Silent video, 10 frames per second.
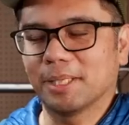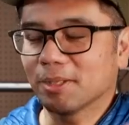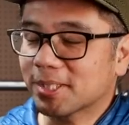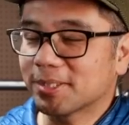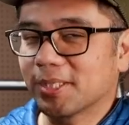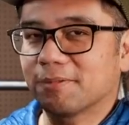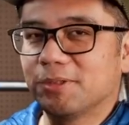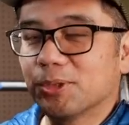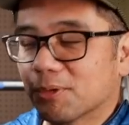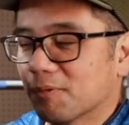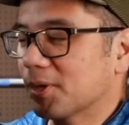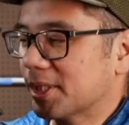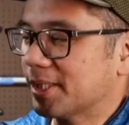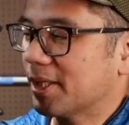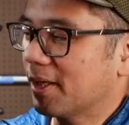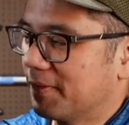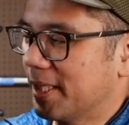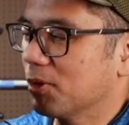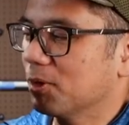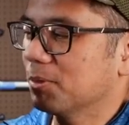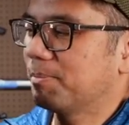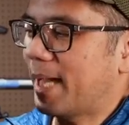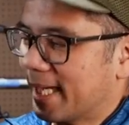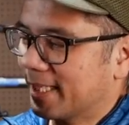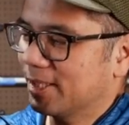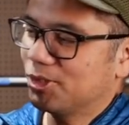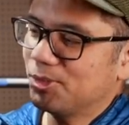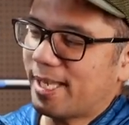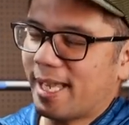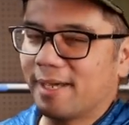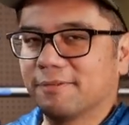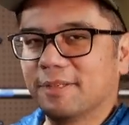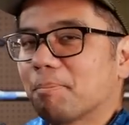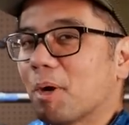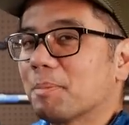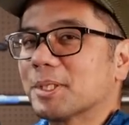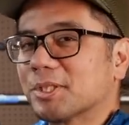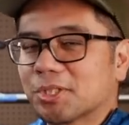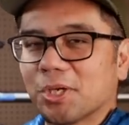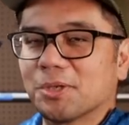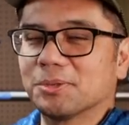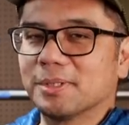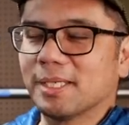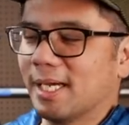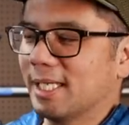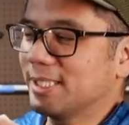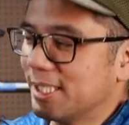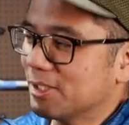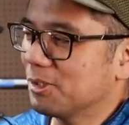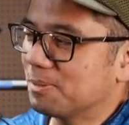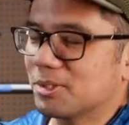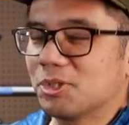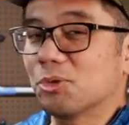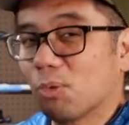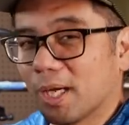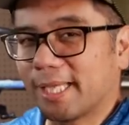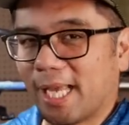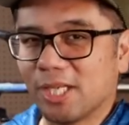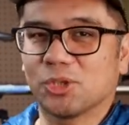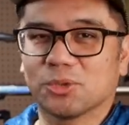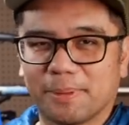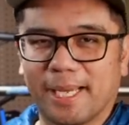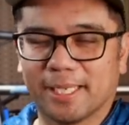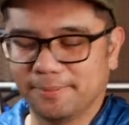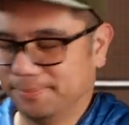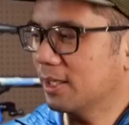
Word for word: But it looks as if newer versions of the Goldback do have purpose-sewn uh, D-loops to run a shoulder bag.